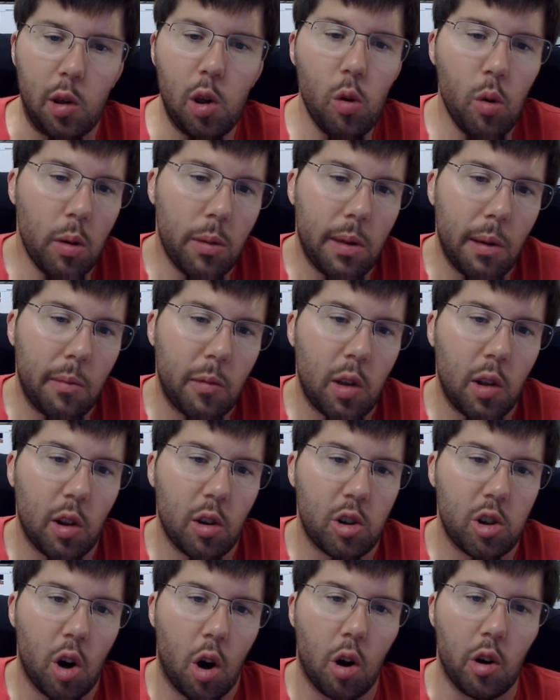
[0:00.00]
2 of them to
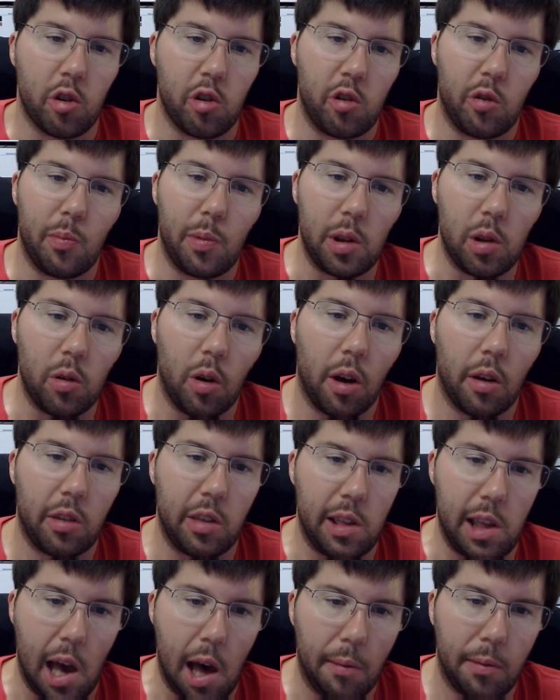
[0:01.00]
the Chargers, but you
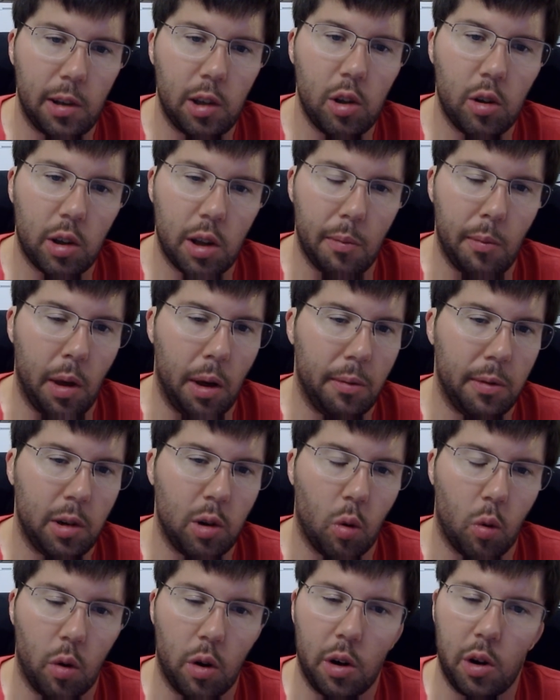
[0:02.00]
lost Dalvin Cook and Melvin
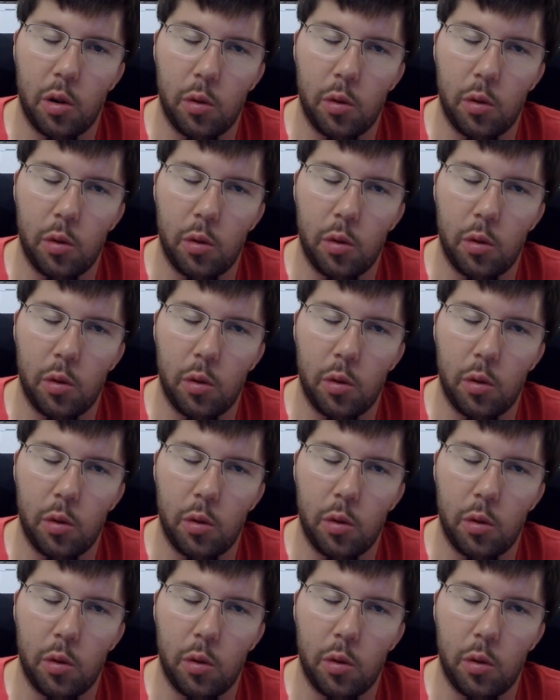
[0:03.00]
Gordon,